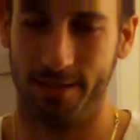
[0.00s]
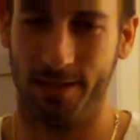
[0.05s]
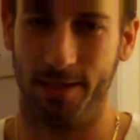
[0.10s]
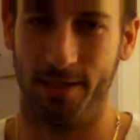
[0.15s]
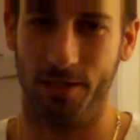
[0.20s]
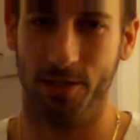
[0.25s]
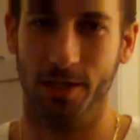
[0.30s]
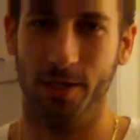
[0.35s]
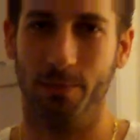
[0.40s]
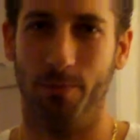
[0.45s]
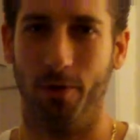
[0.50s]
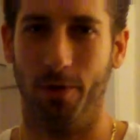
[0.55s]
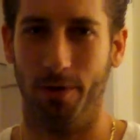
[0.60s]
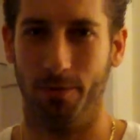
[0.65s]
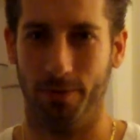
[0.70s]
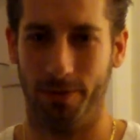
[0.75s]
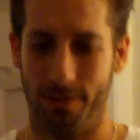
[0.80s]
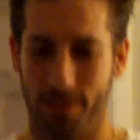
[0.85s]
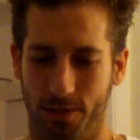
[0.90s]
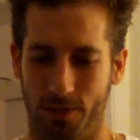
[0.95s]
the cheap one,
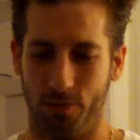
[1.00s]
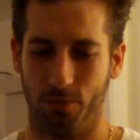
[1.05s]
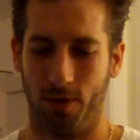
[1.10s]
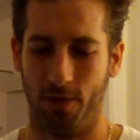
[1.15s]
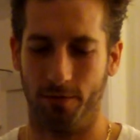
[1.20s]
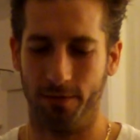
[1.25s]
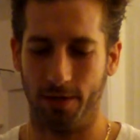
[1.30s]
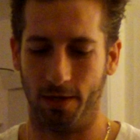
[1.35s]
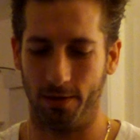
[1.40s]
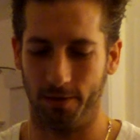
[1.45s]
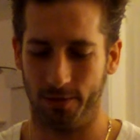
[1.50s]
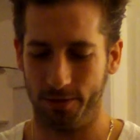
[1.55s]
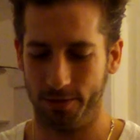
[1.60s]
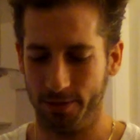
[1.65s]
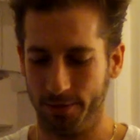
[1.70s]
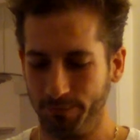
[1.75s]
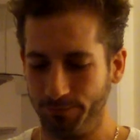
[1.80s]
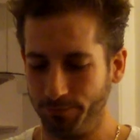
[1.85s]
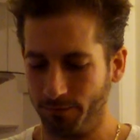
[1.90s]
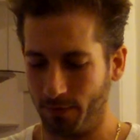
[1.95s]
which is $12.
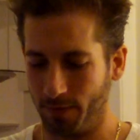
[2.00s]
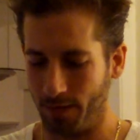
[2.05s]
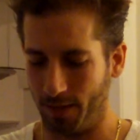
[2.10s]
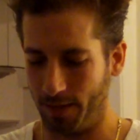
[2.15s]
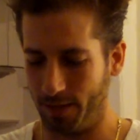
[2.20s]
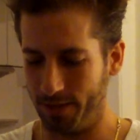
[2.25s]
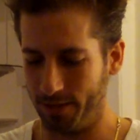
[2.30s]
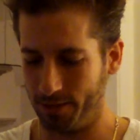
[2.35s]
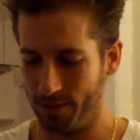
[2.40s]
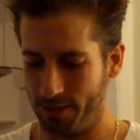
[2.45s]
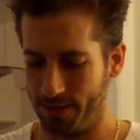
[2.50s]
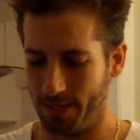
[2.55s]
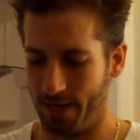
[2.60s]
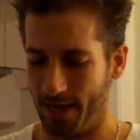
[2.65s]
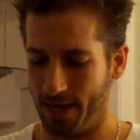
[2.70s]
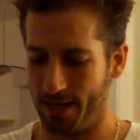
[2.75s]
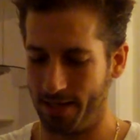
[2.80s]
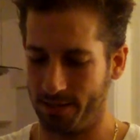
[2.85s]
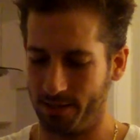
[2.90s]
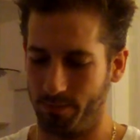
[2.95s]
It just
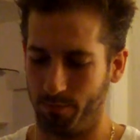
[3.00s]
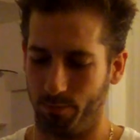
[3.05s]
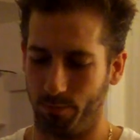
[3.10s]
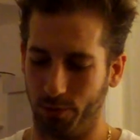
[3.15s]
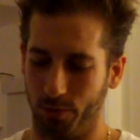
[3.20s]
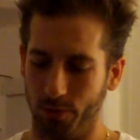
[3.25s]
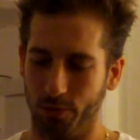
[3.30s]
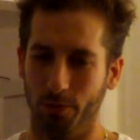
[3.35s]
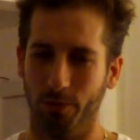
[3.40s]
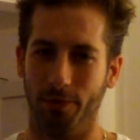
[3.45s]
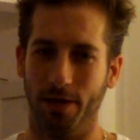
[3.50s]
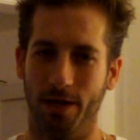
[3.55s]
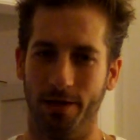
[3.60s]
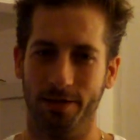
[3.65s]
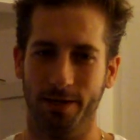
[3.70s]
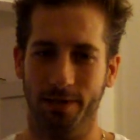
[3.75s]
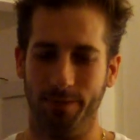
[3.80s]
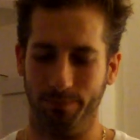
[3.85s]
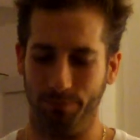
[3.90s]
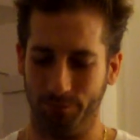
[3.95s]
has blue around
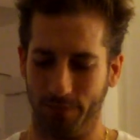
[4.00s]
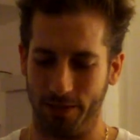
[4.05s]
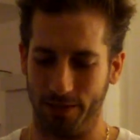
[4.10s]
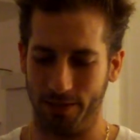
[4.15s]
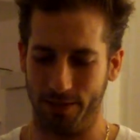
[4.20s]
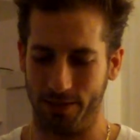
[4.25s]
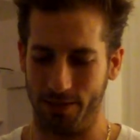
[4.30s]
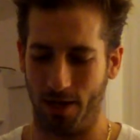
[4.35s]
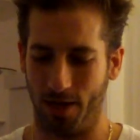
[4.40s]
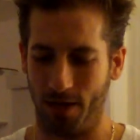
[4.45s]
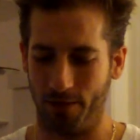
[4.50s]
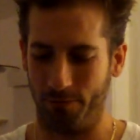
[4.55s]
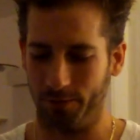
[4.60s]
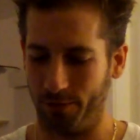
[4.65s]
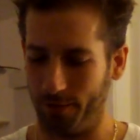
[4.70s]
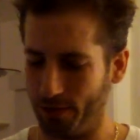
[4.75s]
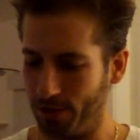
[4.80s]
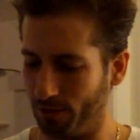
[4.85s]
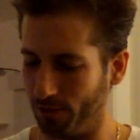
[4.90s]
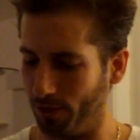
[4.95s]
it. It does not
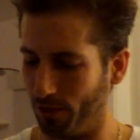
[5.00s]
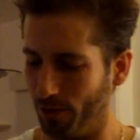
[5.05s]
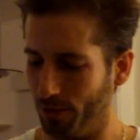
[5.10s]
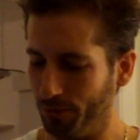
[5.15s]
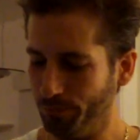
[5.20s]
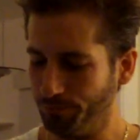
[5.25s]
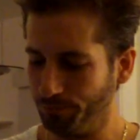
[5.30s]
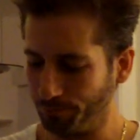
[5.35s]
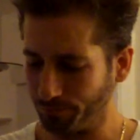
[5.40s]
really glow.